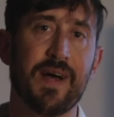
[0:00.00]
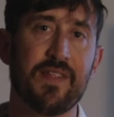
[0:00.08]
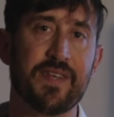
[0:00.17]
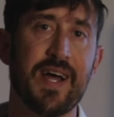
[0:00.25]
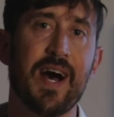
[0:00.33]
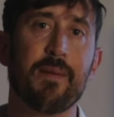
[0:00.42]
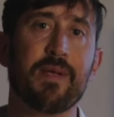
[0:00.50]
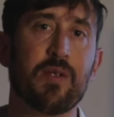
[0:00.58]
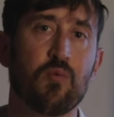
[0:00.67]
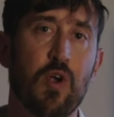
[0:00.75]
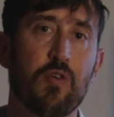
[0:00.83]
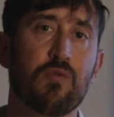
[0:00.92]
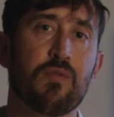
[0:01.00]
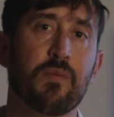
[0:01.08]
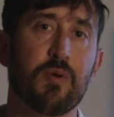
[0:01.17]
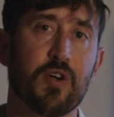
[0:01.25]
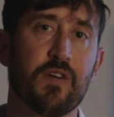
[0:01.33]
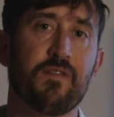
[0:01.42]
by the time he wrote
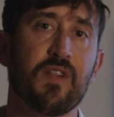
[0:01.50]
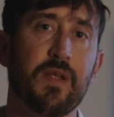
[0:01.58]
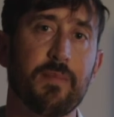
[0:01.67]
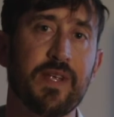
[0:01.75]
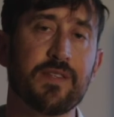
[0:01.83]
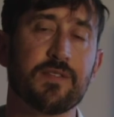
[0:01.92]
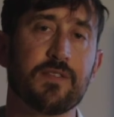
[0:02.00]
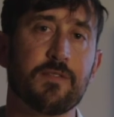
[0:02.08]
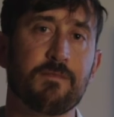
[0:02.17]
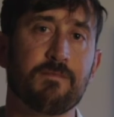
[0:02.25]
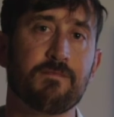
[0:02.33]
the book of Philippians.